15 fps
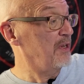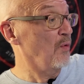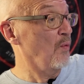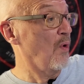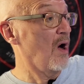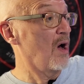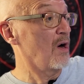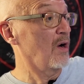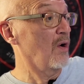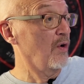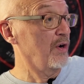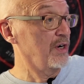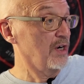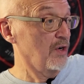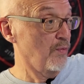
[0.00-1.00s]
in the water
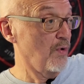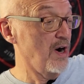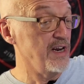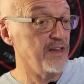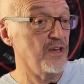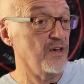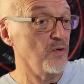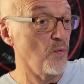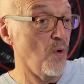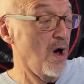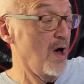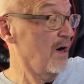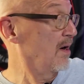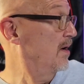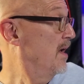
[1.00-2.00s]
or you're going to run into the
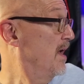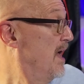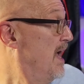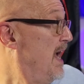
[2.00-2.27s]
water,